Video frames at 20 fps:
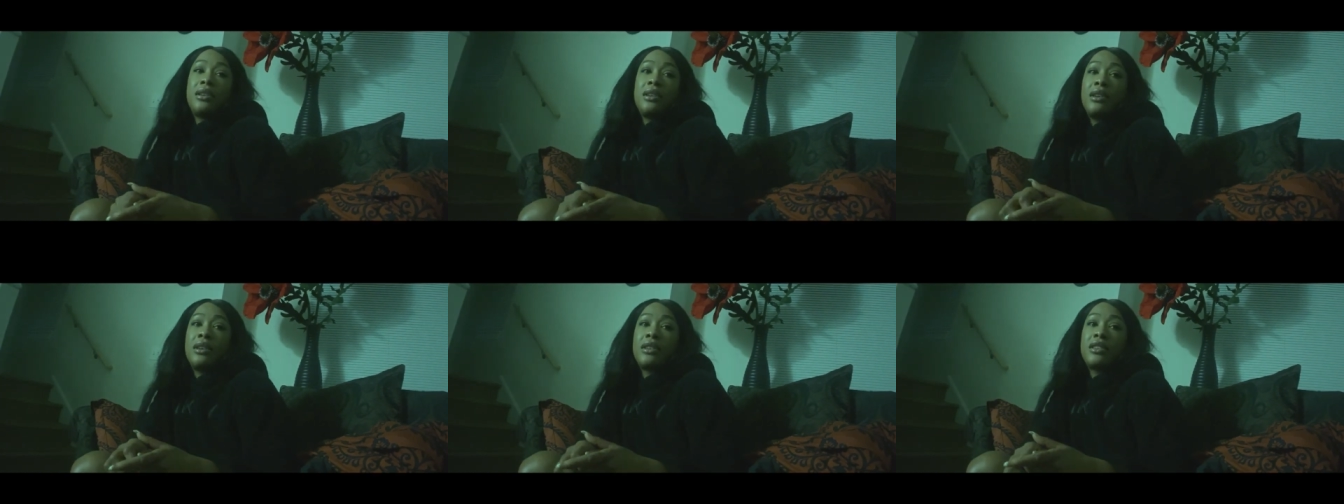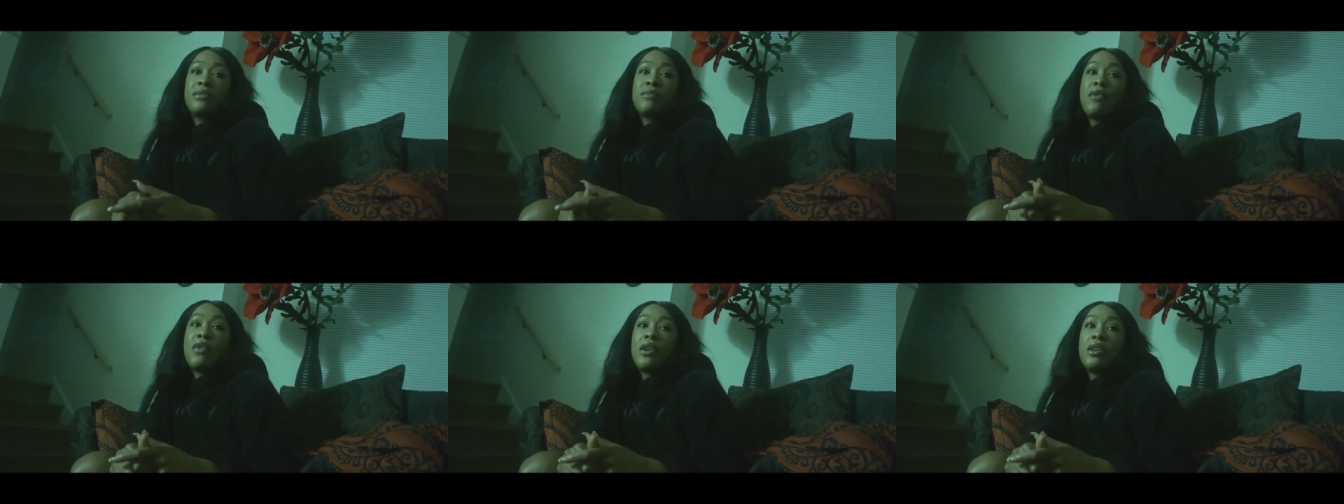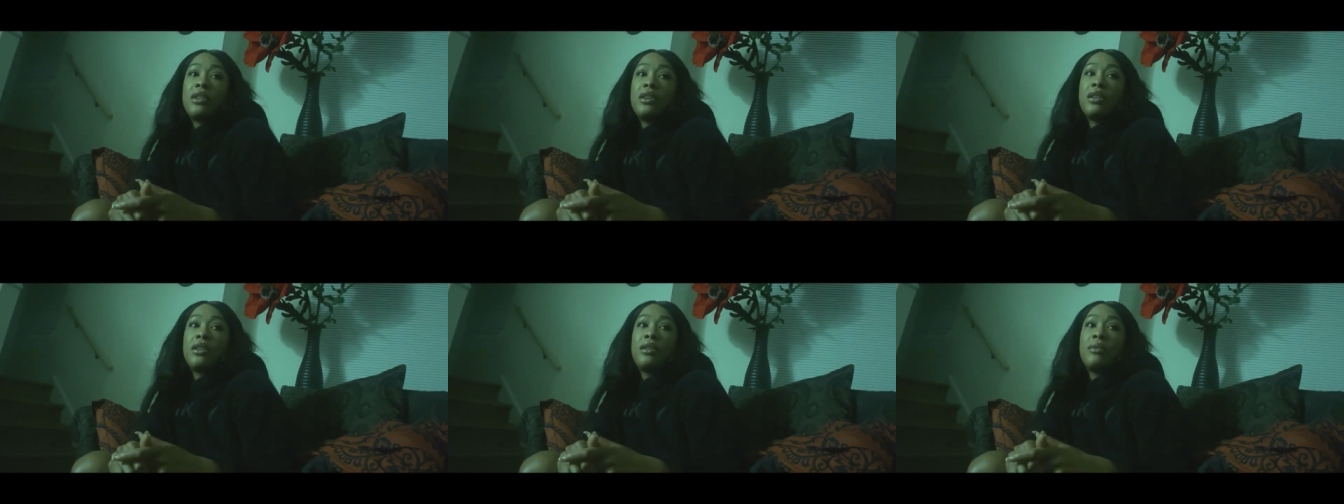
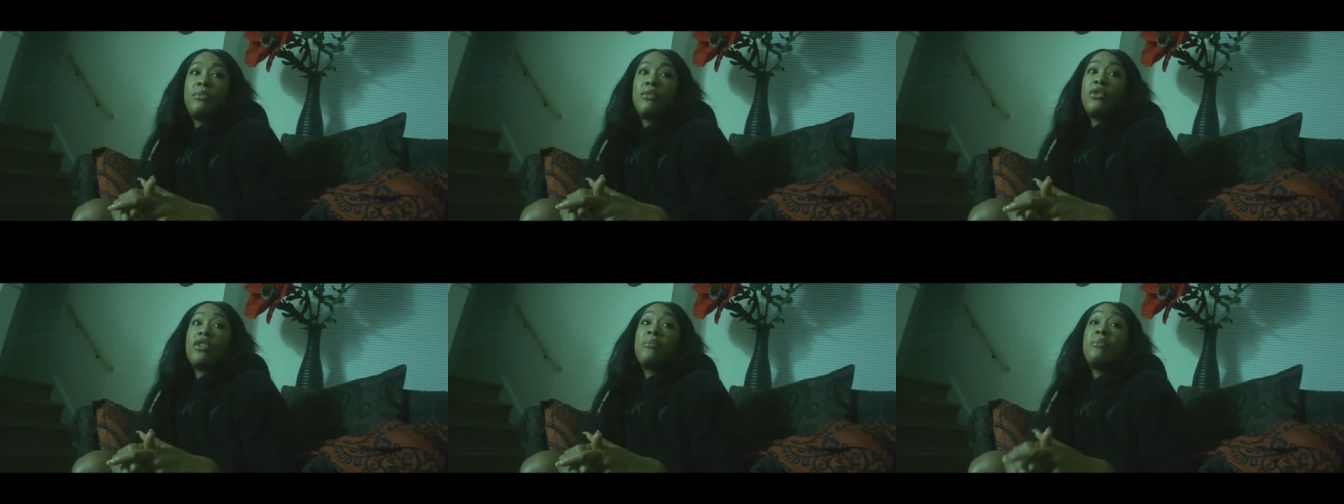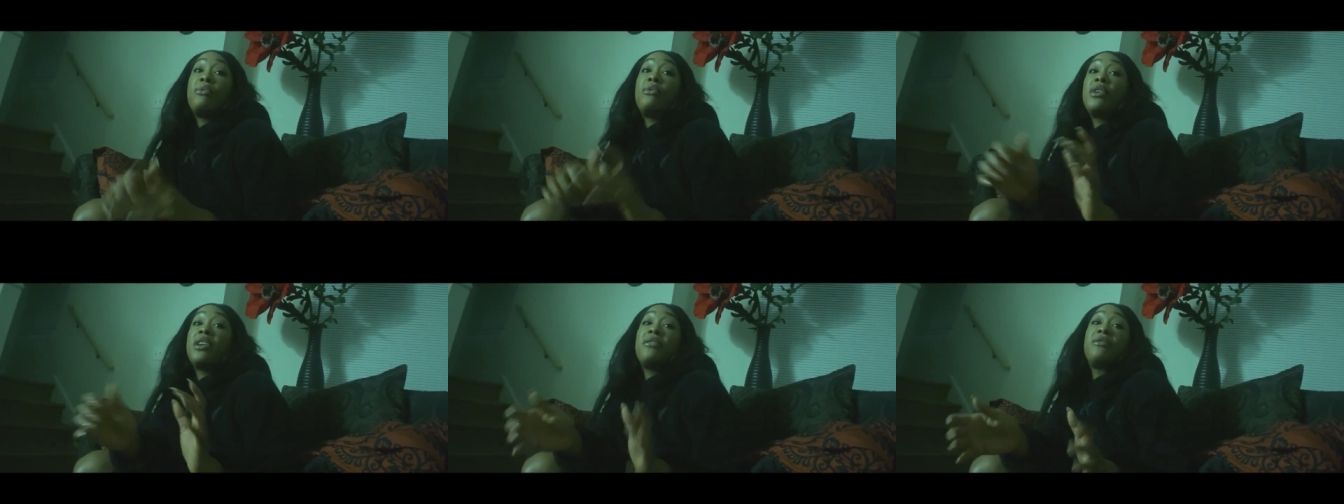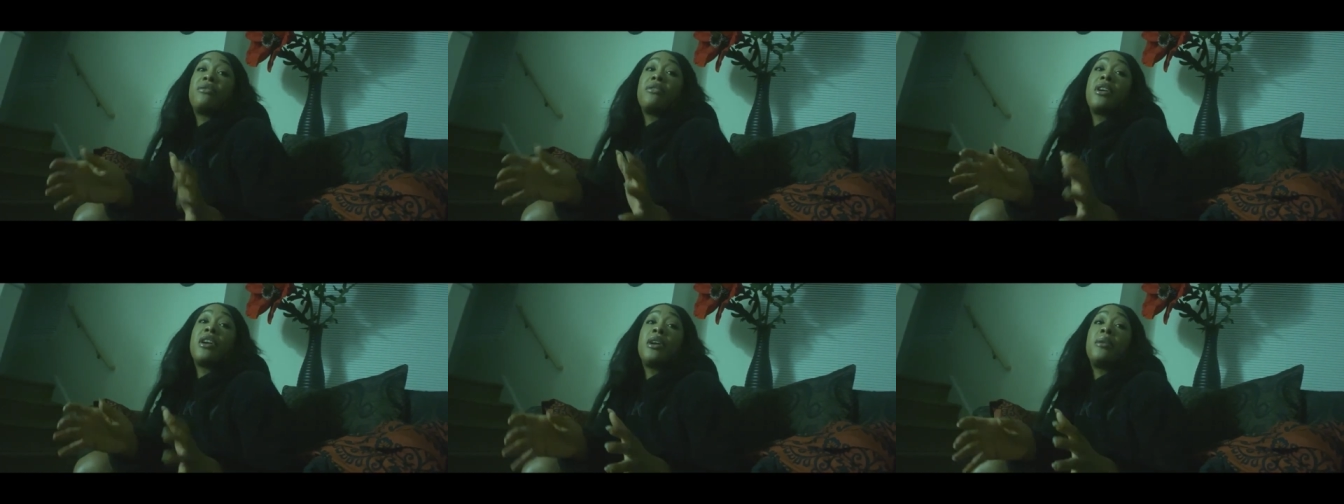smaller, more boy
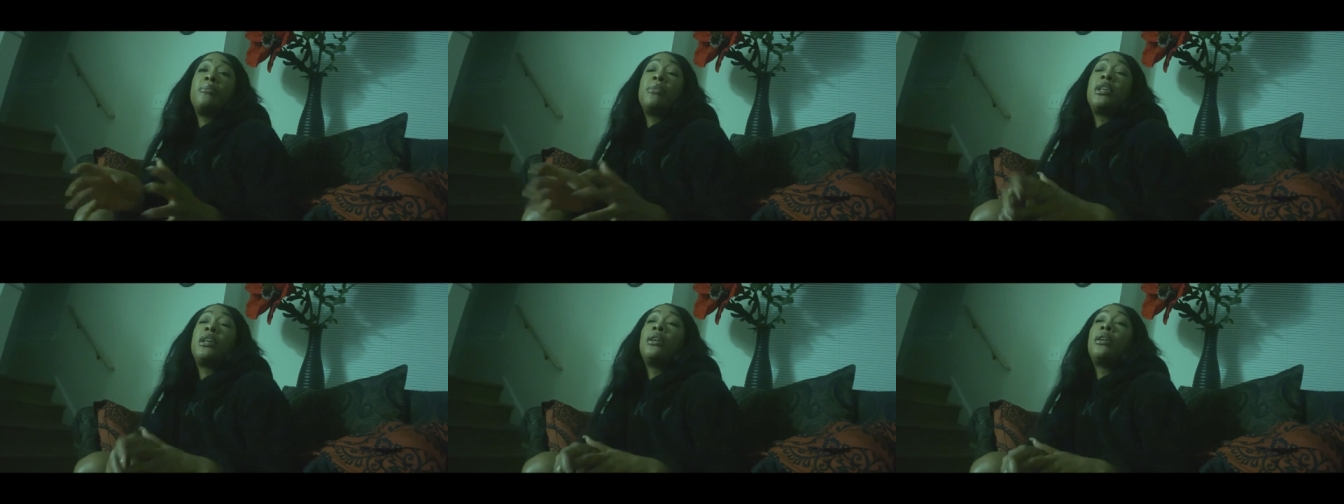framed.